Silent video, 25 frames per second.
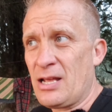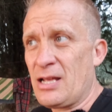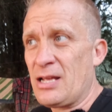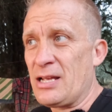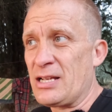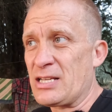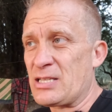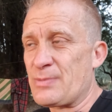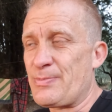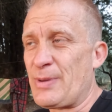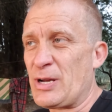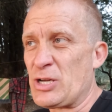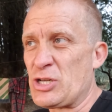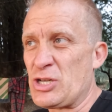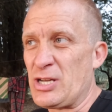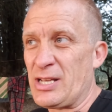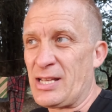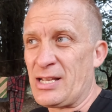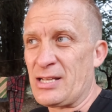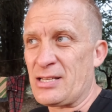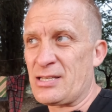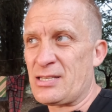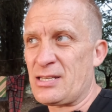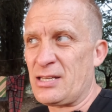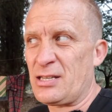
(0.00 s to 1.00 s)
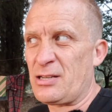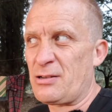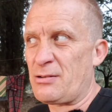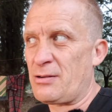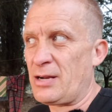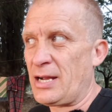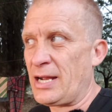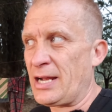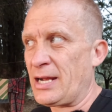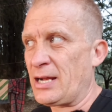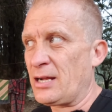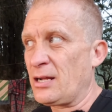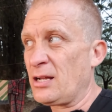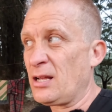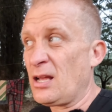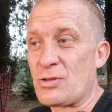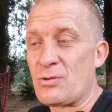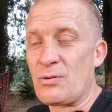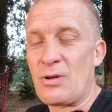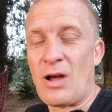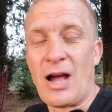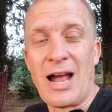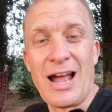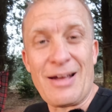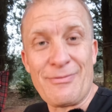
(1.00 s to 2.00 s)
especially considering
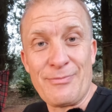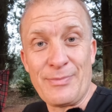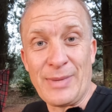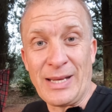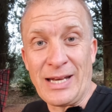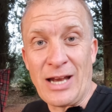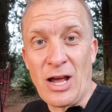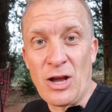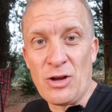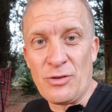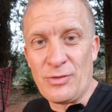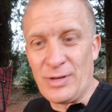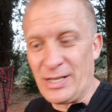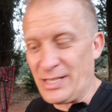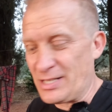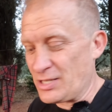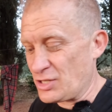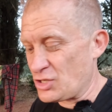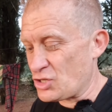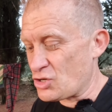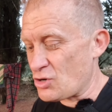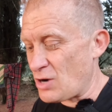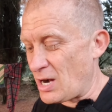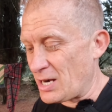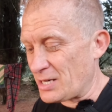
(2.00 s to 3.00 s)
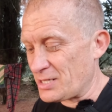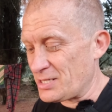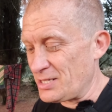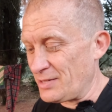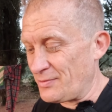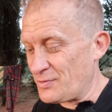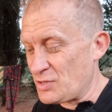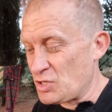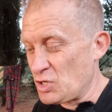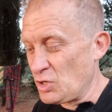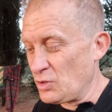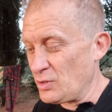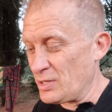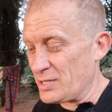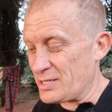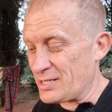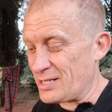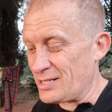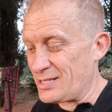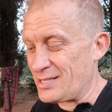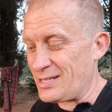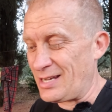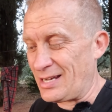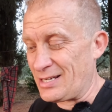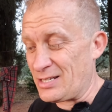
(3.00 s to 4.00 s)
I haven't been overly destructive to this
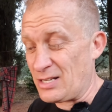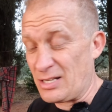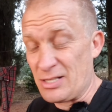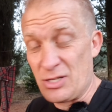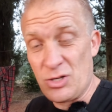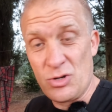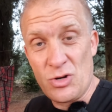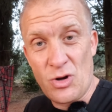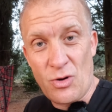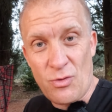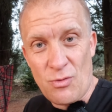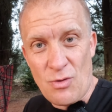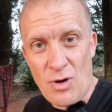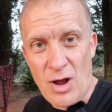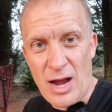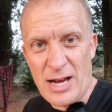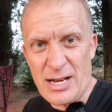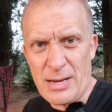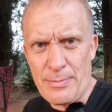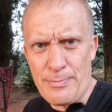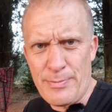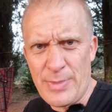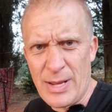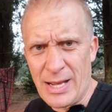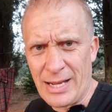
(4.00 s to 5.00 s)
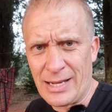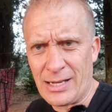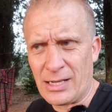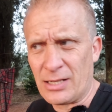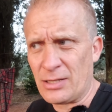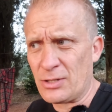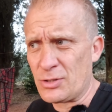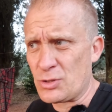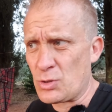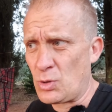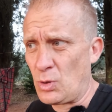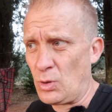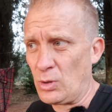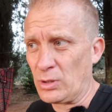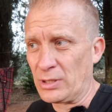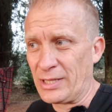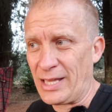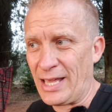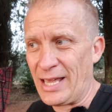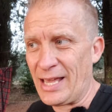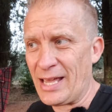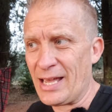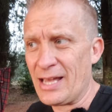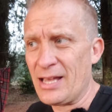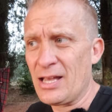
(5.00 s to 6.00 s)
cassette. I do not ride a big tall
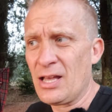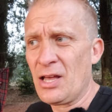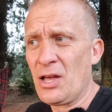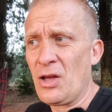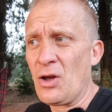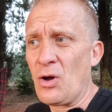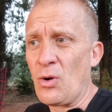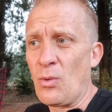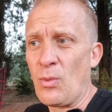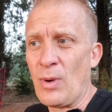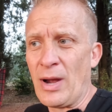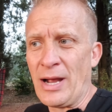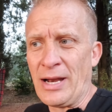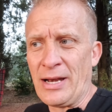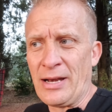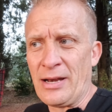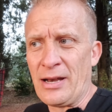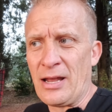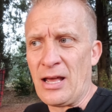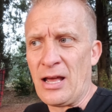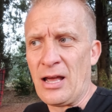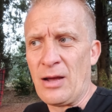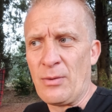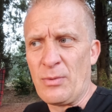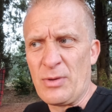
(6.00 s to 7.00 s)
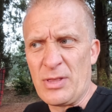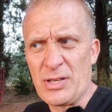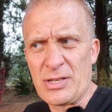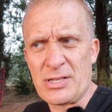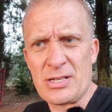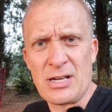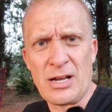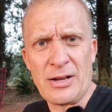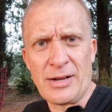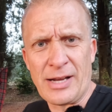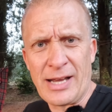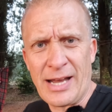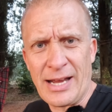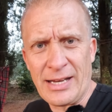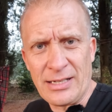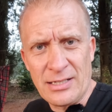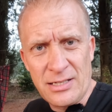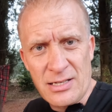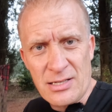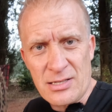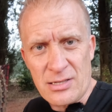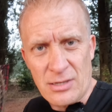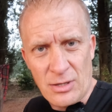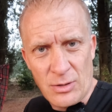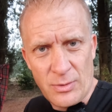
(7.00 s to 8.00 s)
gear when with a slow
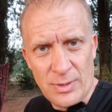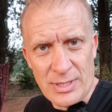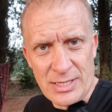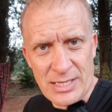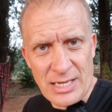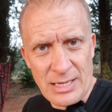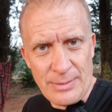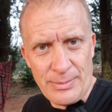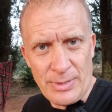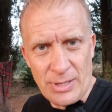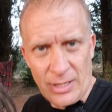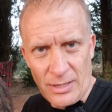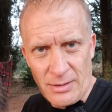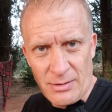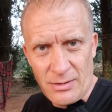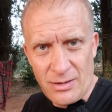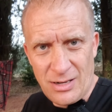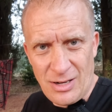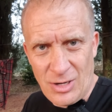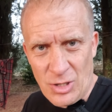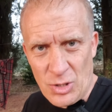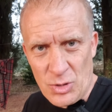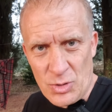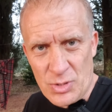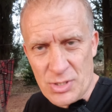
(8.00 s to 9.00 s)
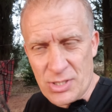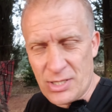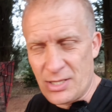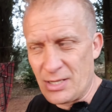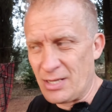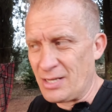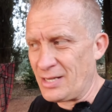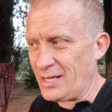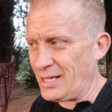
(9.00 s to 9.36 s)
cadence. I always keep it loose and